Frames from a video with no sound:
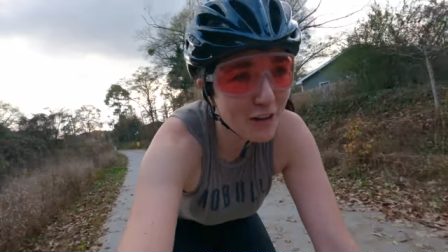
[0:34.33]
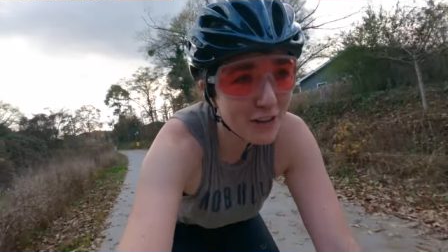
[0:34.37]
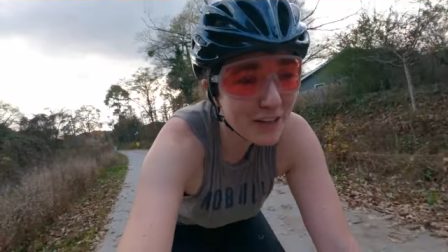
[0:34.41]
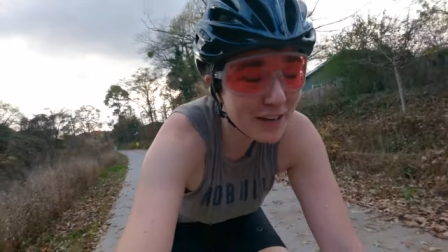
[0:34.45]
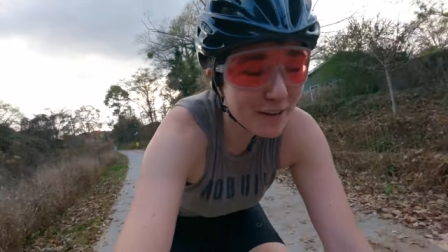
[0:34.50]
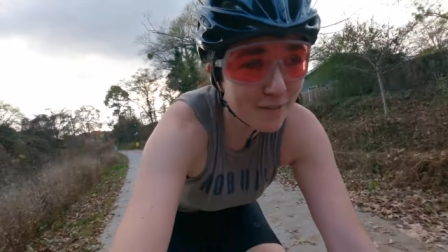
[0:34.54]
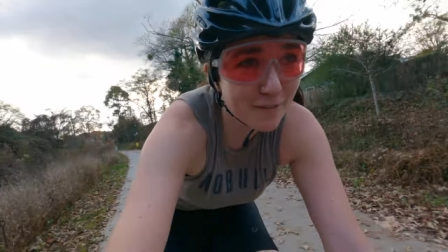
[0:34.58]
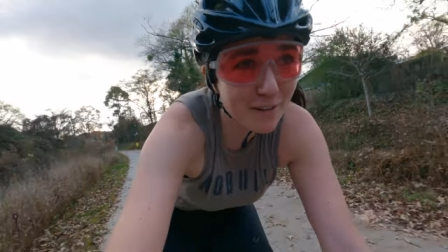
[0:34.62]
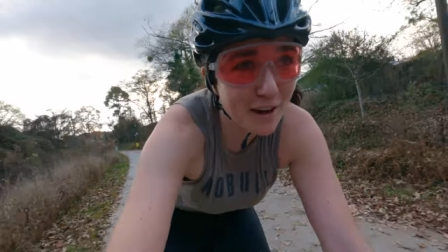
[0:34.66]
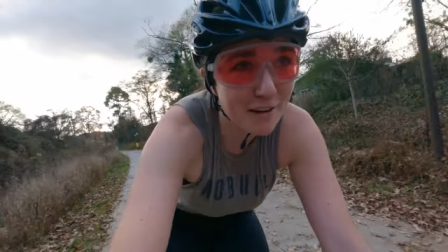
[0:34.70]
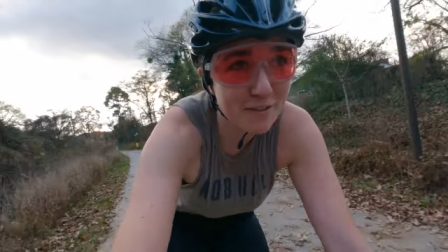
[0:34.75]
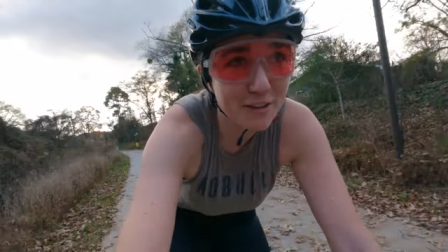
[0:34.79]

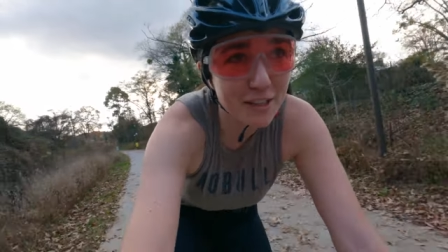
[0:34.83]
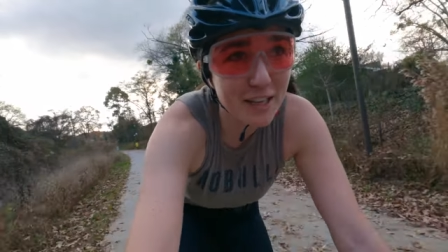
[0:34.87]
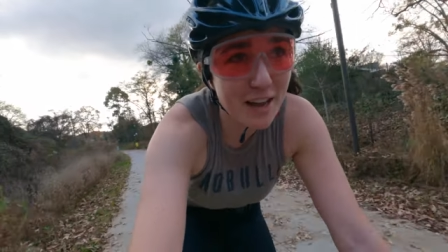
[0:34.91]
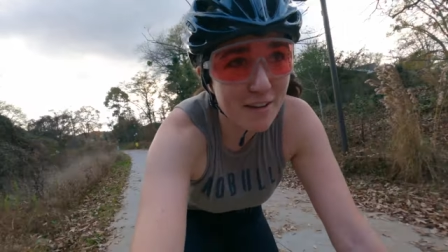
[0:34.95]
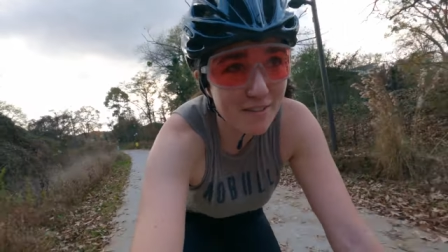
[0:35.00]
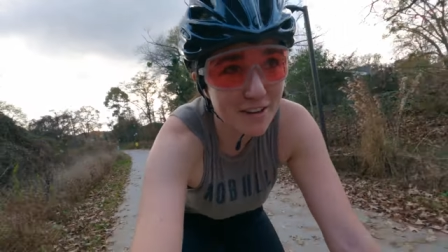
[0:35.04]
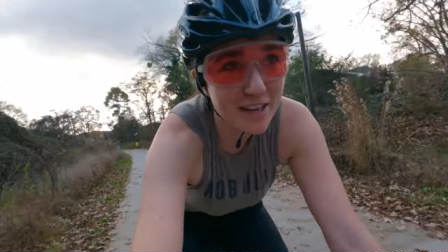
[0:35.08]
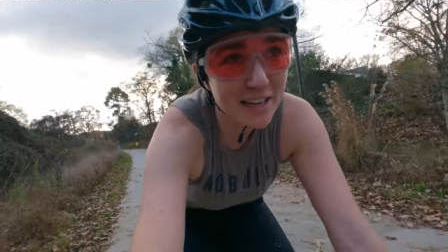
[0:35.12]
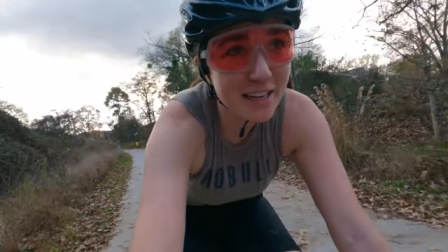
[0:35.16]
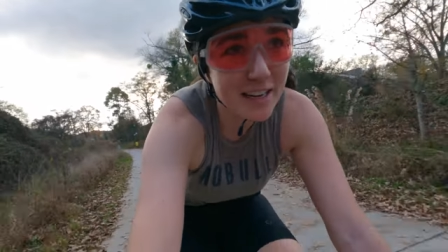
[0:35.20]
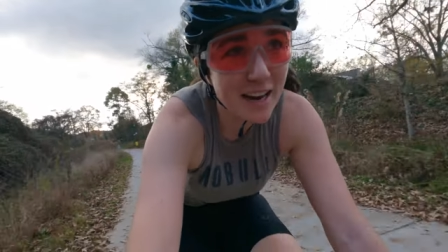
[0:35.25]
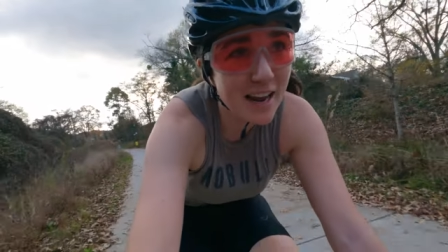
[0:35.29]

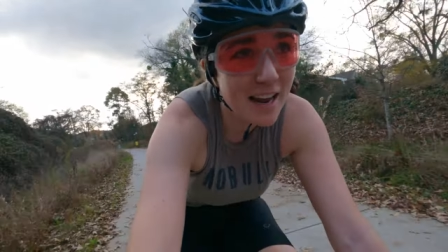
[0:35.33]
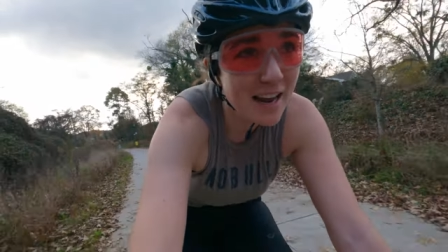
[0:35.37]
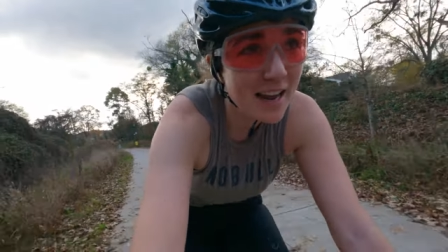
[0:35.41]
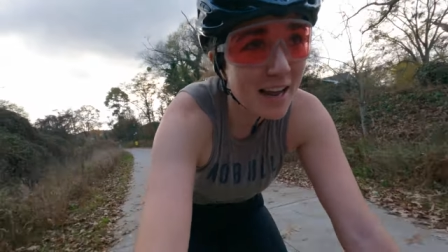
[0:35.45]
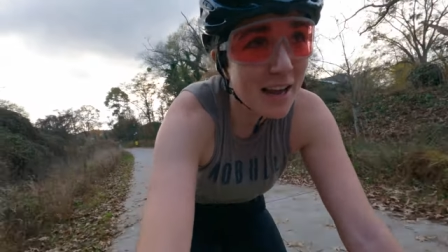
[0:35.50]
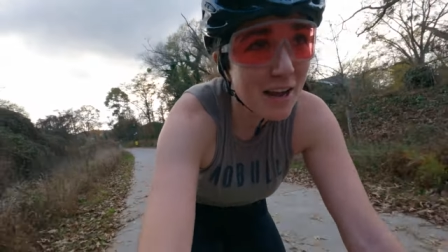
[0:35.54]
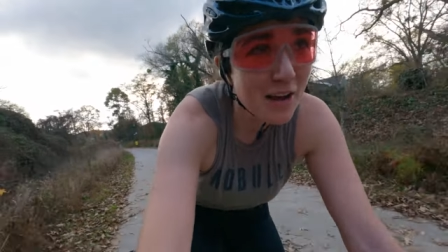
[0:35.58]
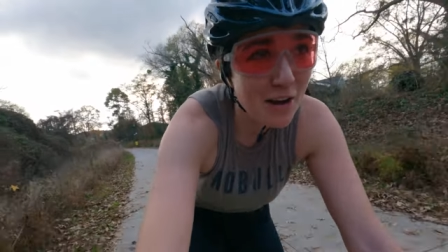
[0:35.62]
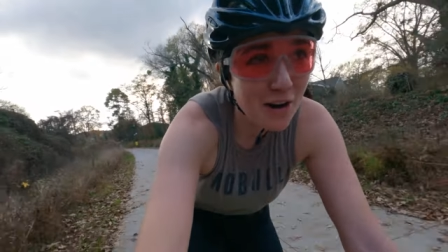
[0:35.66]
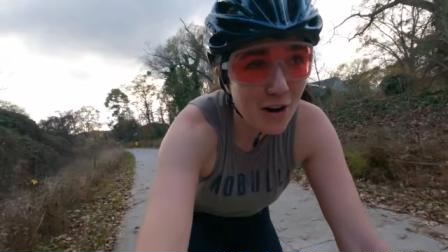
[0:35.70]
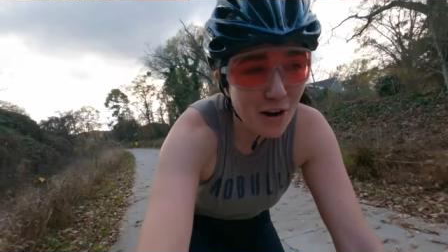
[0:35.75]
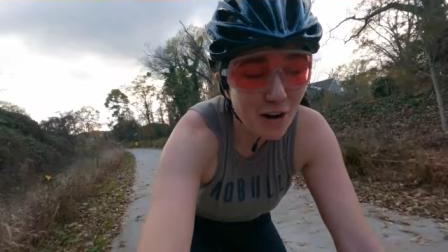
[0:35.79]
5'11
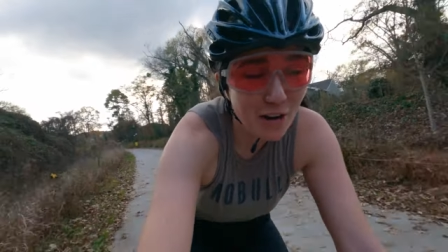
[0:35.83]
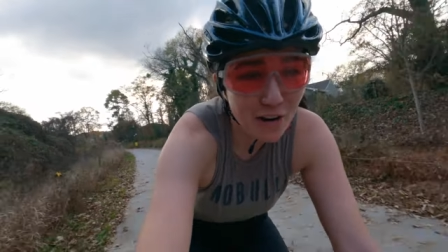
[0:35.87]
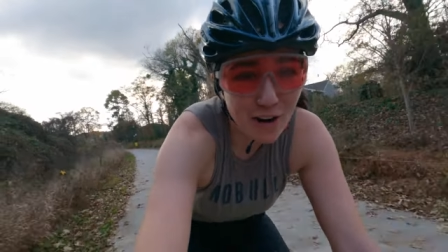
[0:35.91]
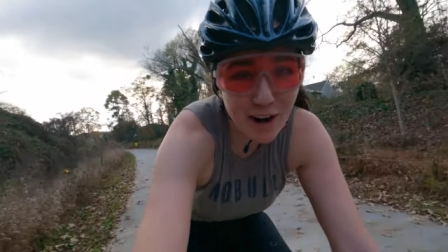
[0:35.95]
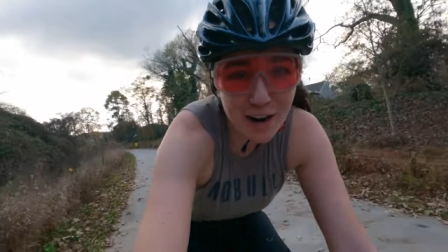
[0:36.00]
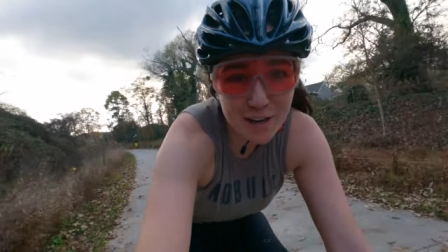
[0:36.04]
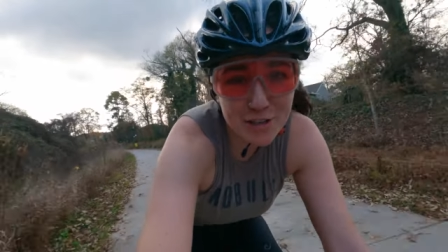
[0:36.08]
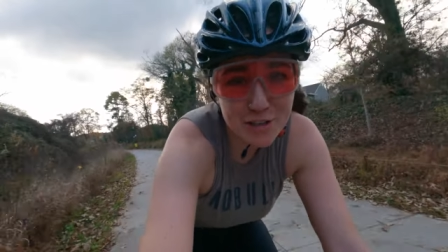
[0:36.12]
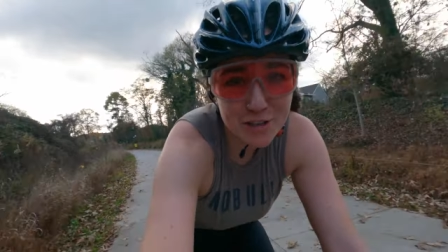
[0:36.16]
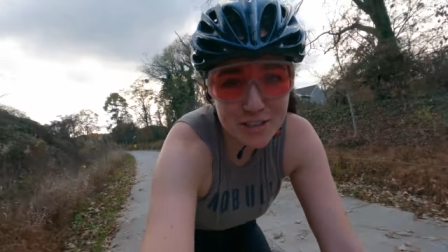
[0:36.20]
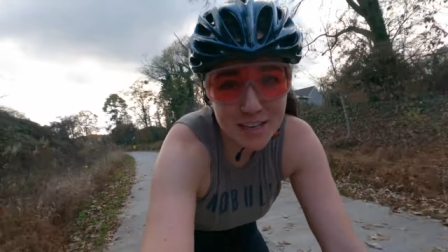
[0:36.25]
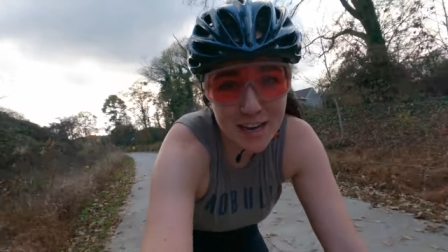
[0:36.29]
or
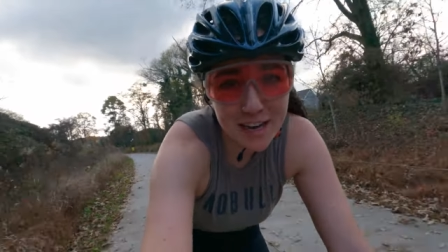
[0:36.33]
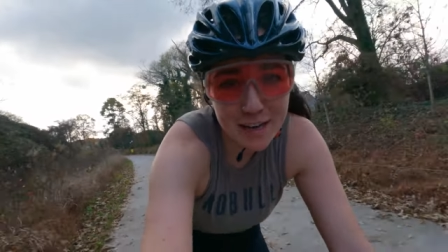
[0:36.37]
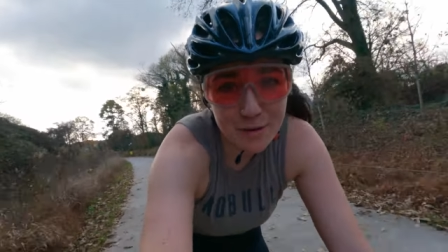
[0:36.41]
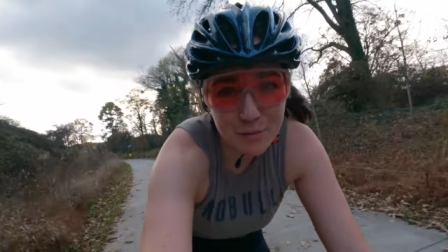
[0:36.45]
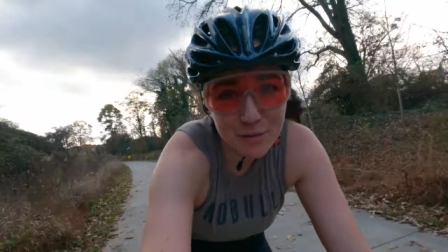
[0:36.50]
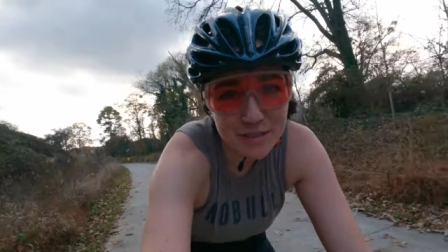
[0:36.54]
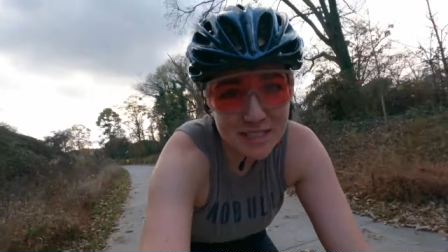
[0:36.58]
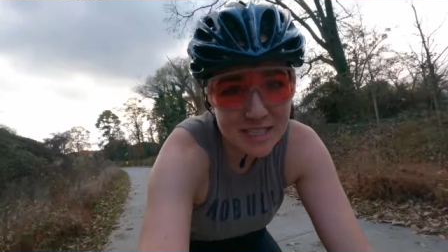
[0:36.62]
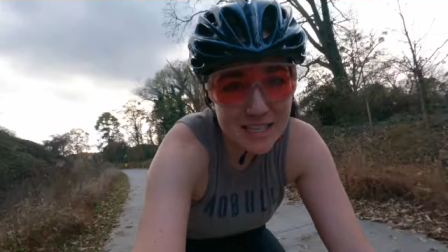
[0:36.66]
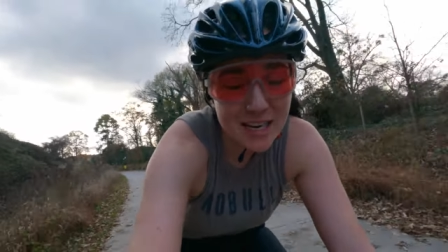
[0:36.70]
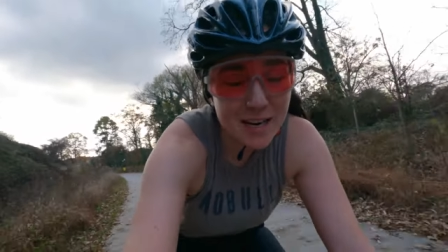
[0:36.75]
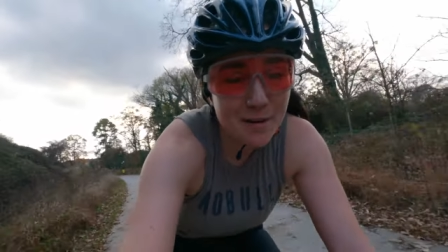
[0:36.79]

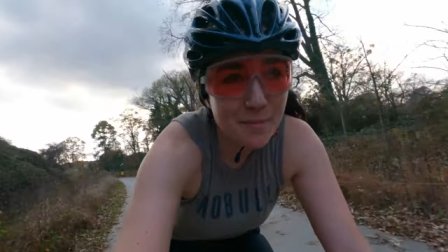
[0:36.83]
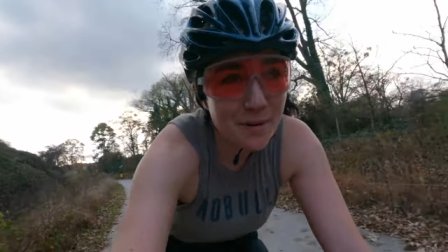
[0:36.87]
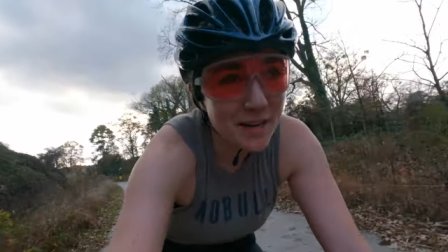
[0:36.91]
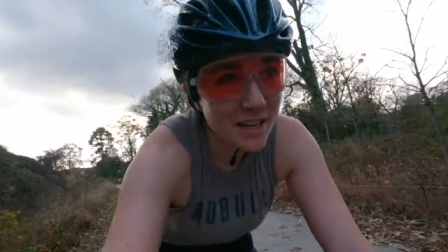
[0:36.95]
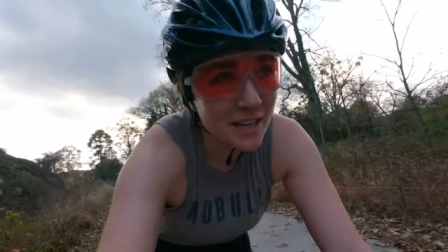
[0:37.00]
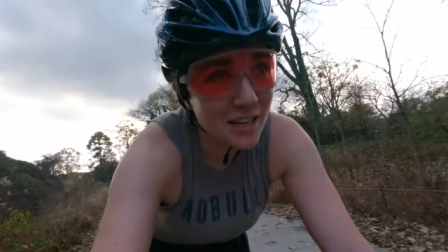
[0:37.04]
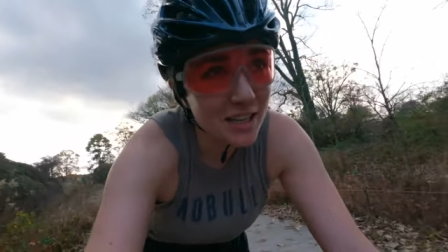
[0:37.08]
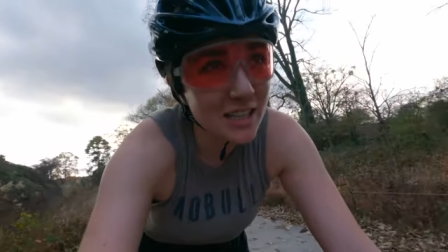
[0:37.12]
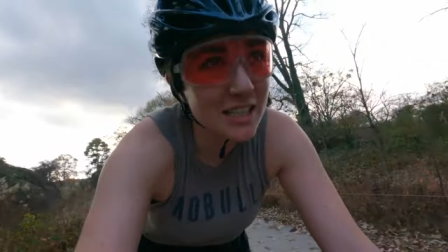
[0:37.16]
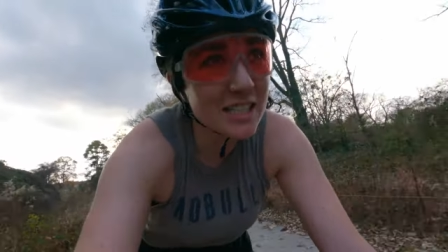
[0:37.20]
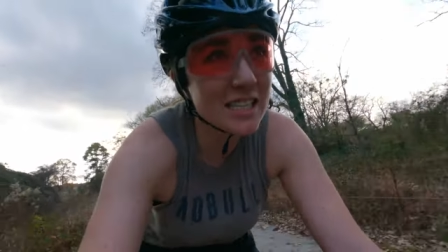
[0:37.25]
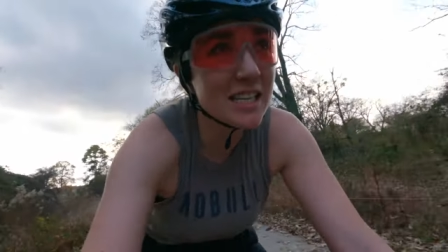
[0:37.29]
181
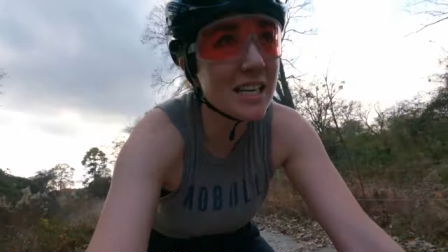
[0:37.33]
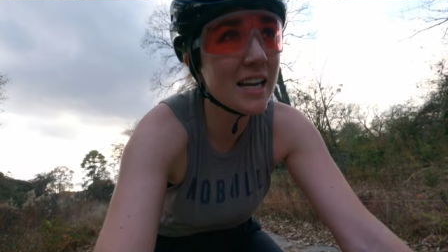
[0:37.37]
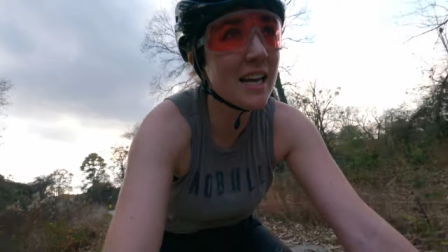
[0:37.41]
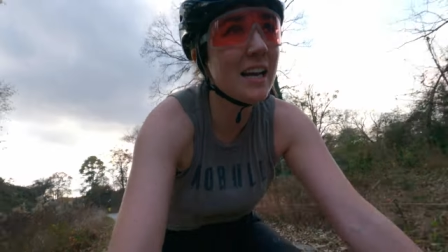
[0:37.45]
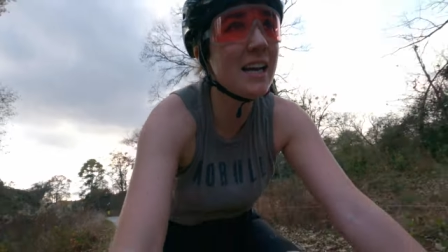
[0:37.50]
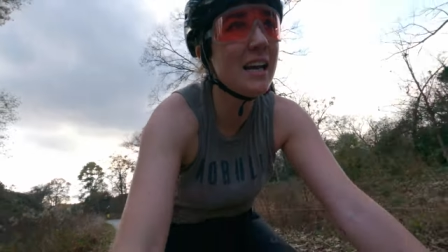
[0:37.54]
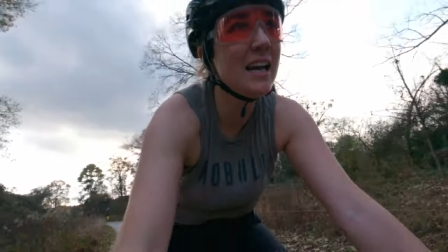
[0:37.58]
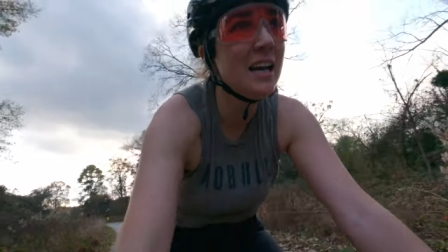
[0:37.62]
centimeters.